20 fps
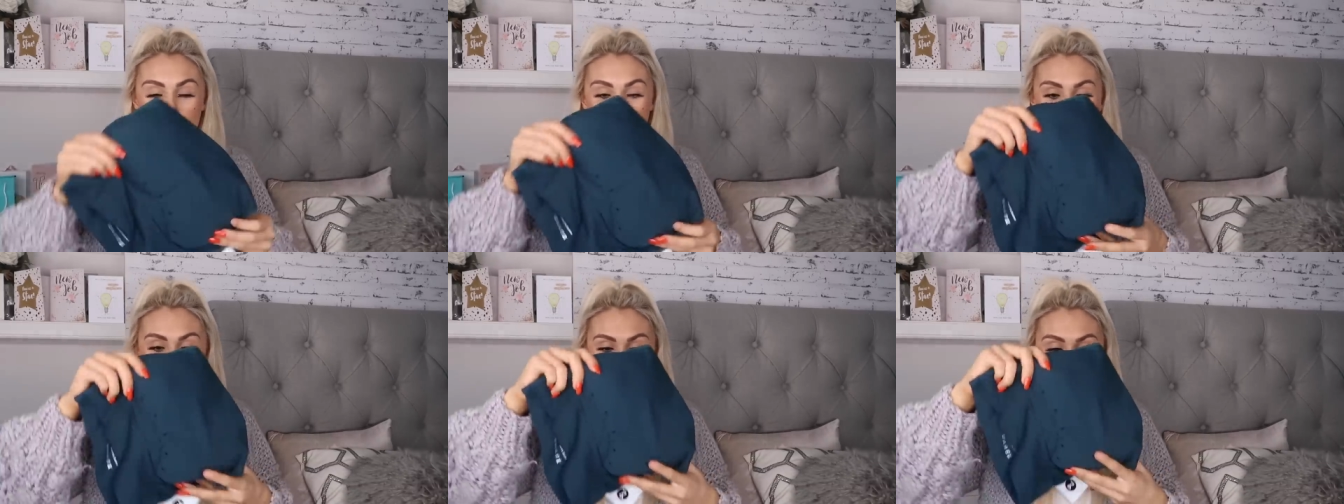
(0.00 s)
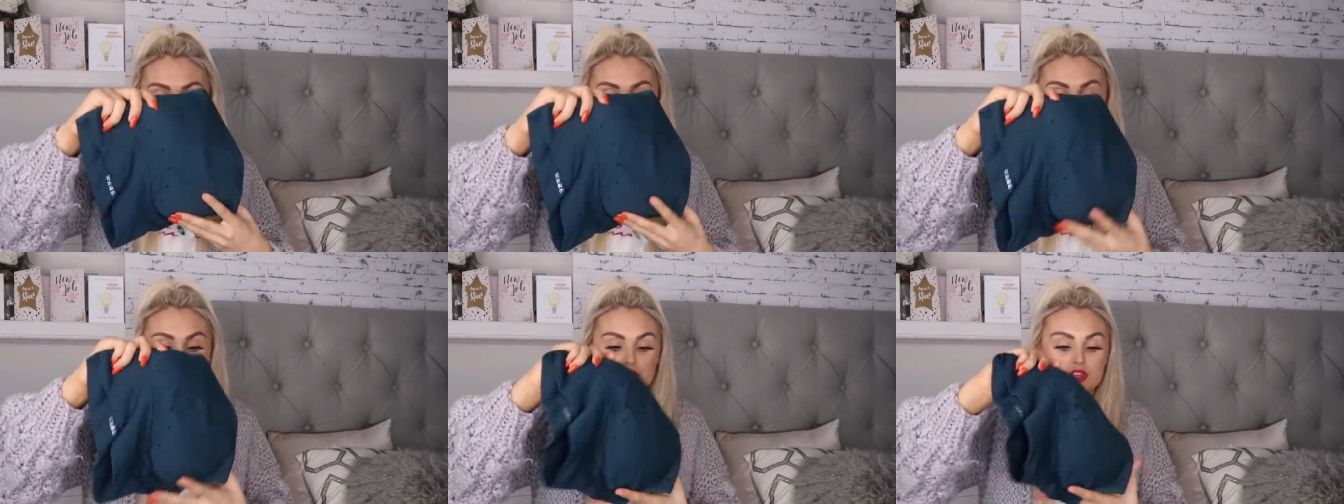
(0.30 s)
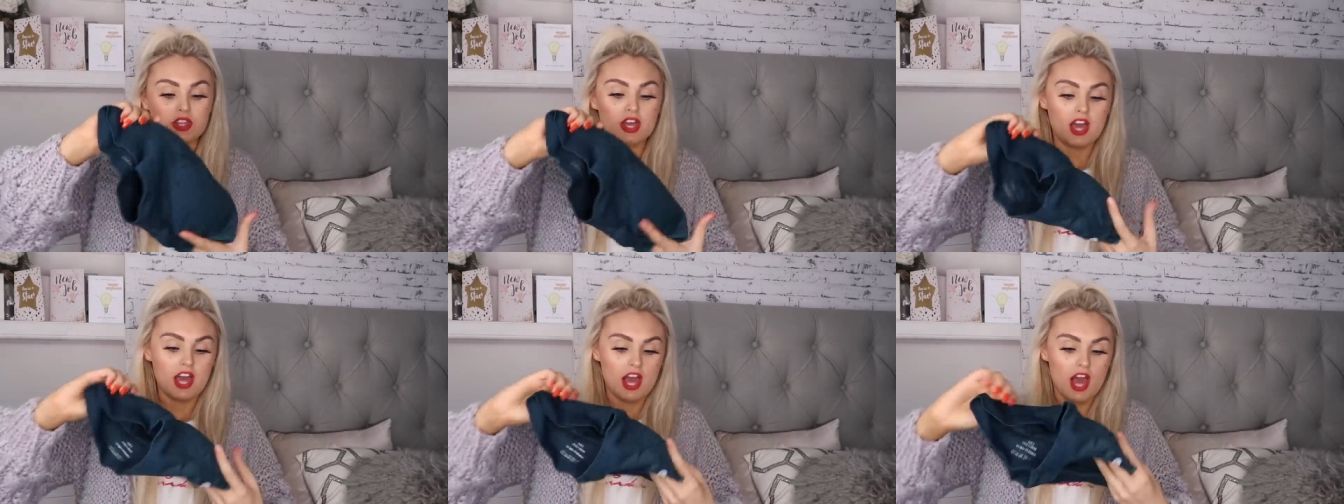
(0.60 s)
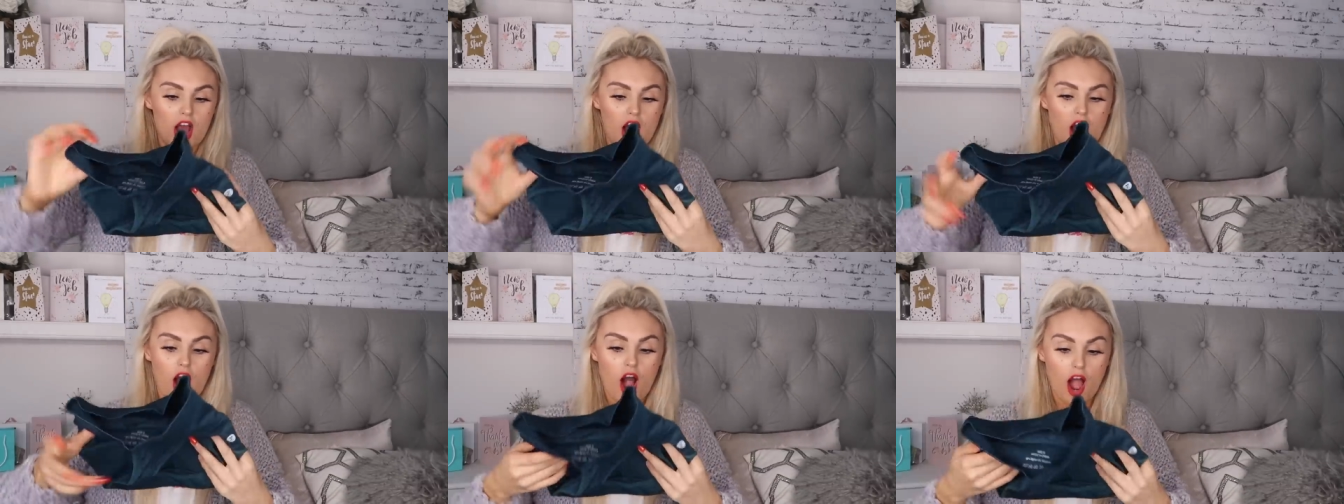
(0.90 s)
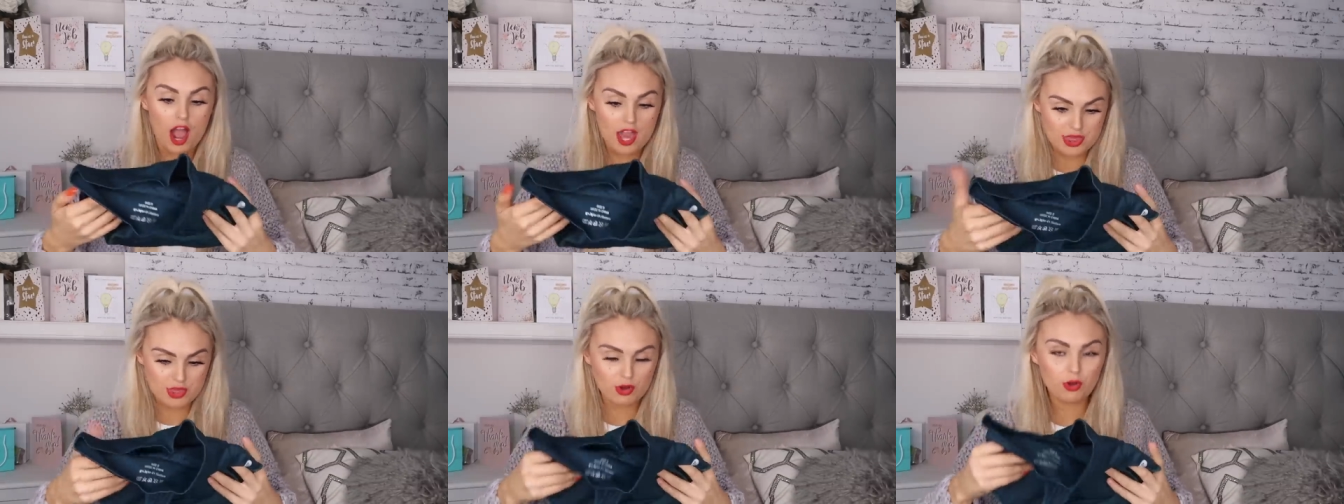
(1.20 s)
I well, thought, it looks like bum
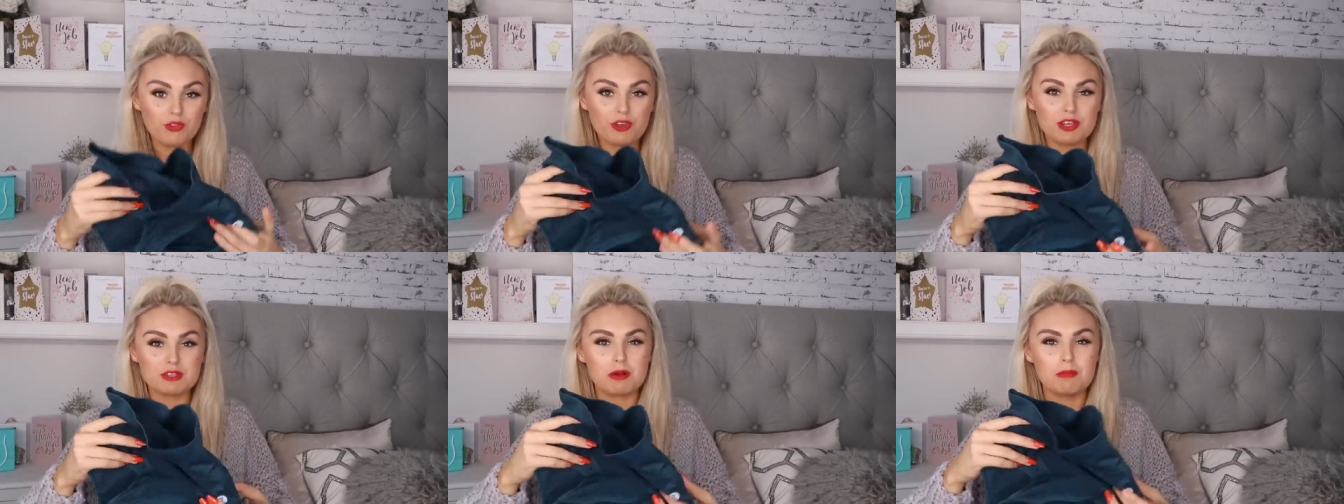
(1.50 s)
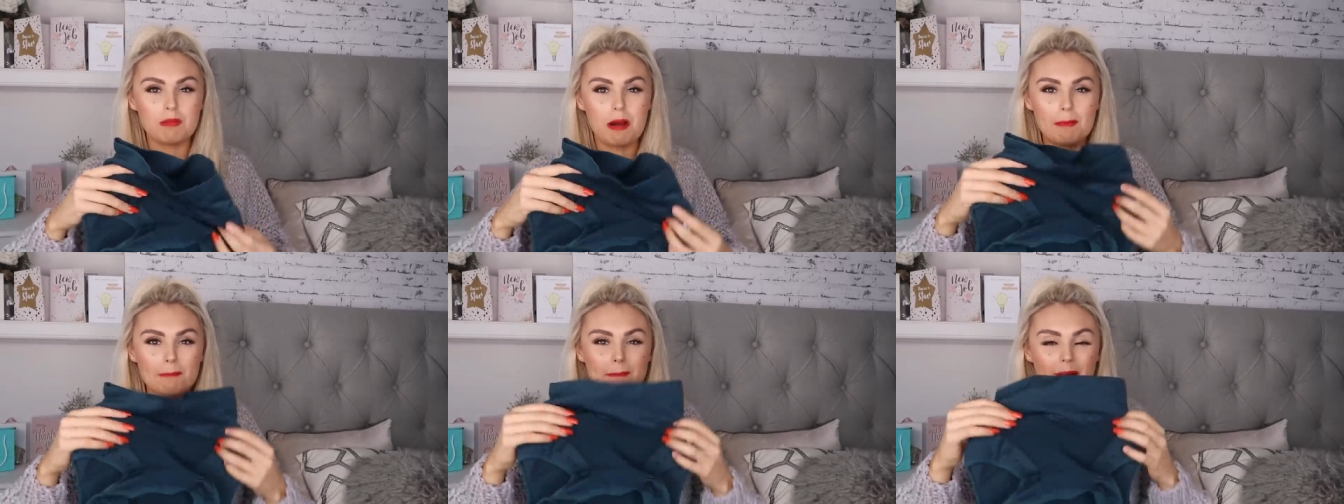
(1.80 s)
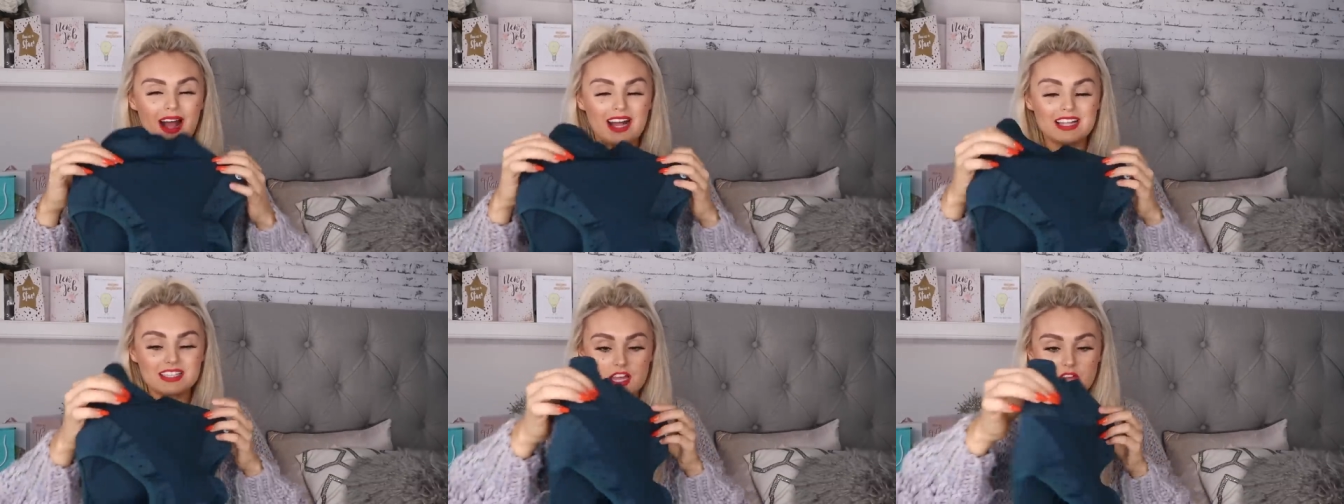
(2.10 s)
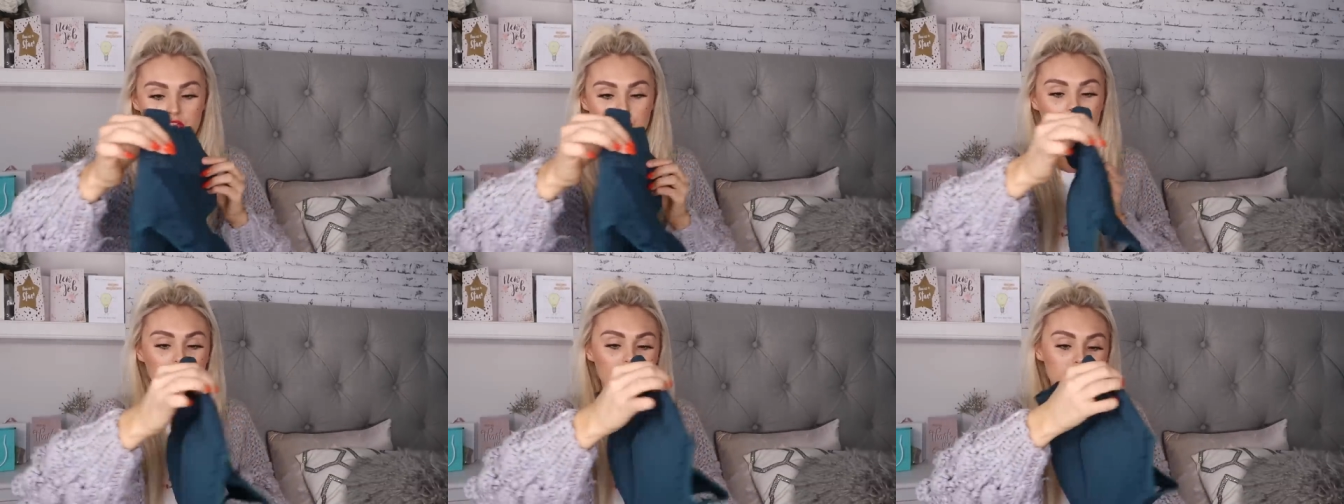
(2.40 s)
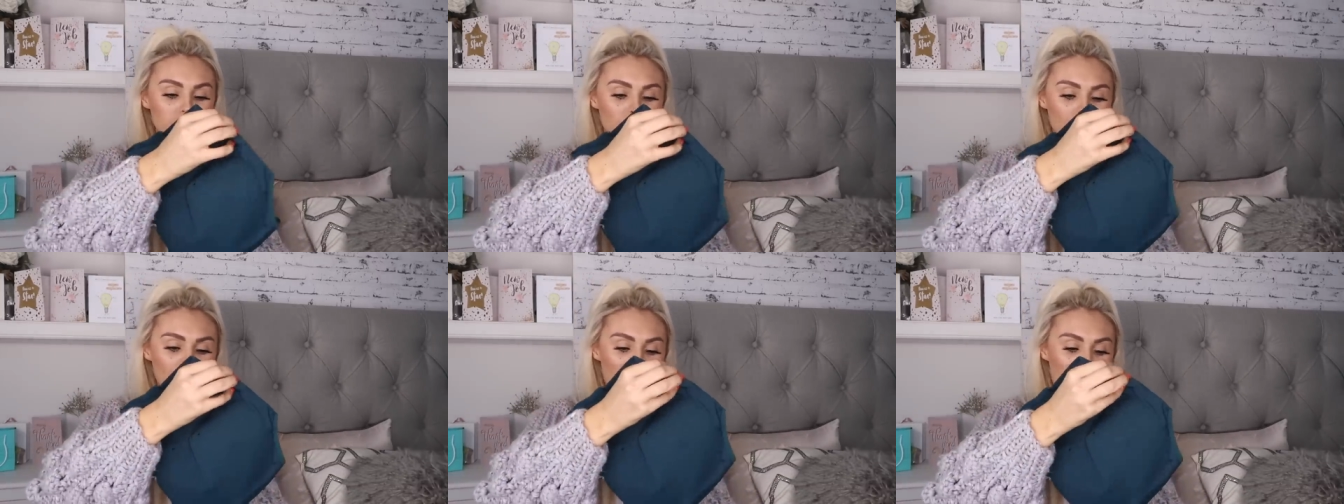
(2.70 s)
pants. I thought these were bum pants. I thought
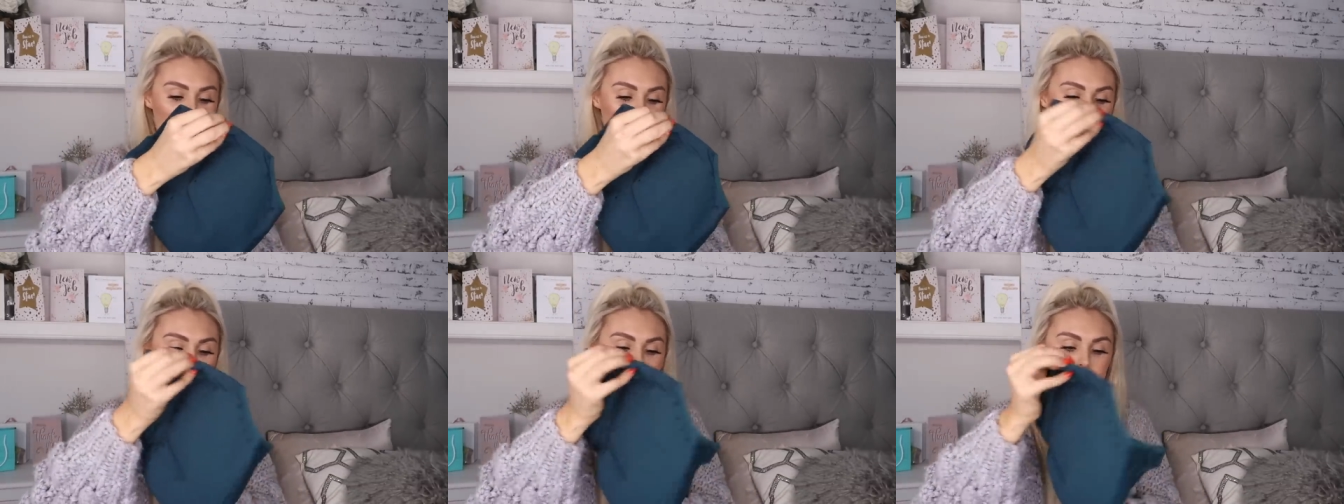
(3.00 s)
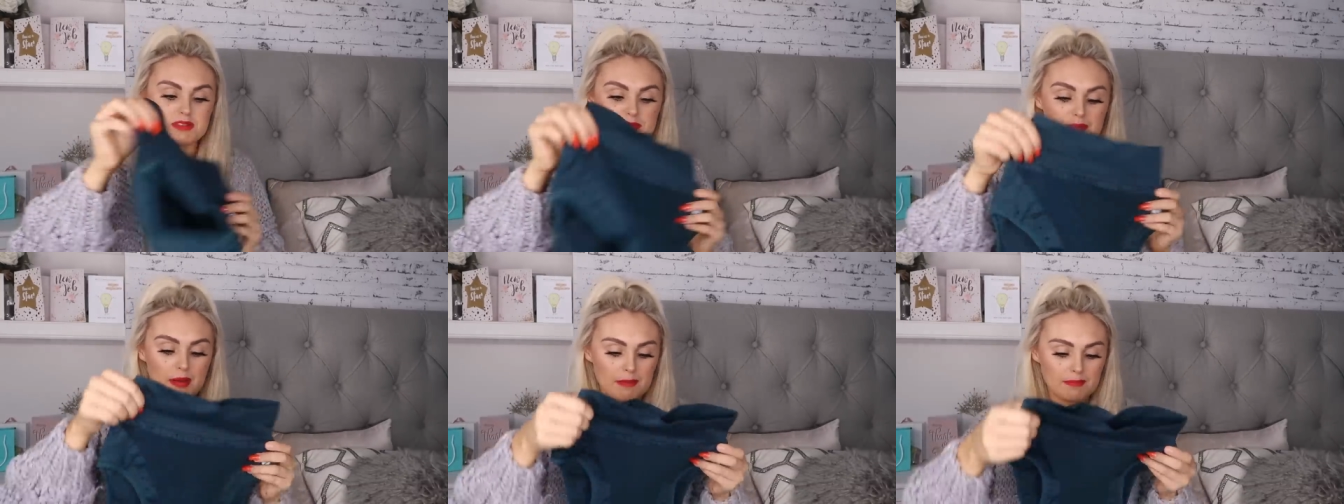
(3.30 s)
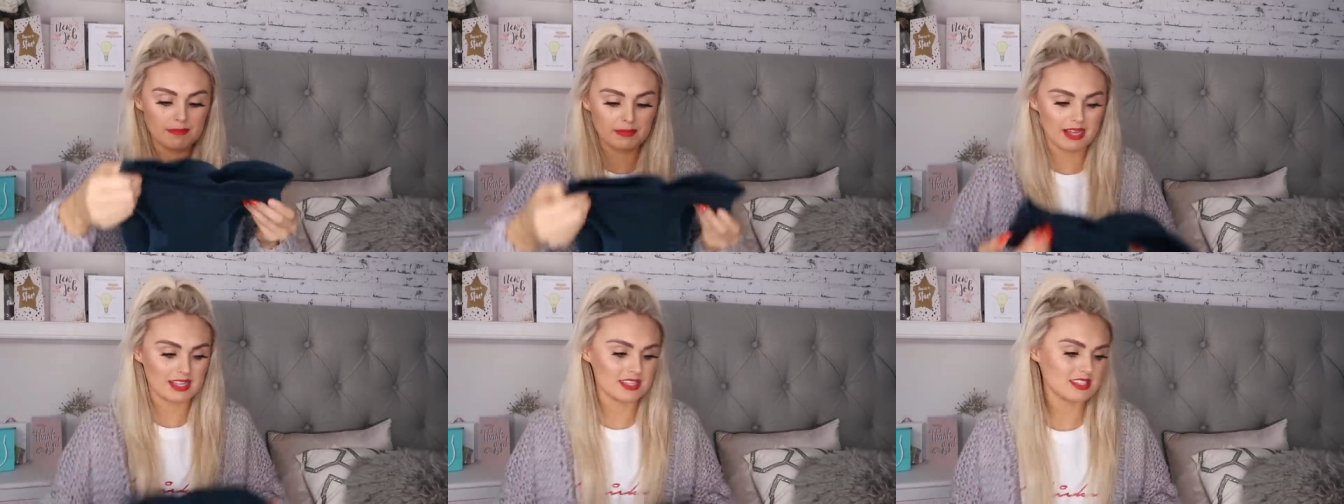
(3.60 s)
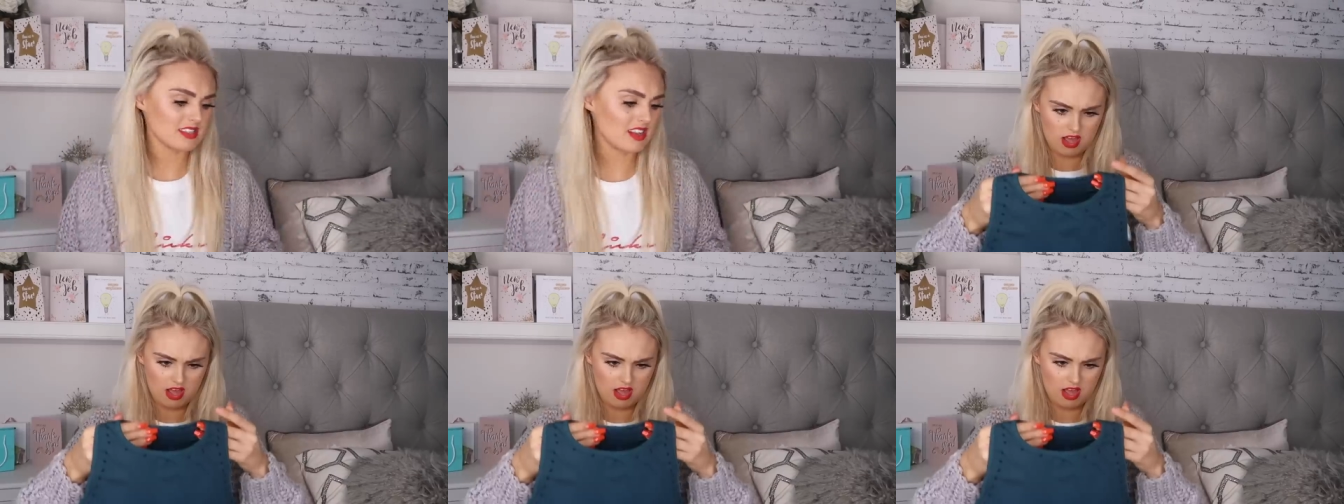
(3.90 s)
these were a pair of mum's bum pants.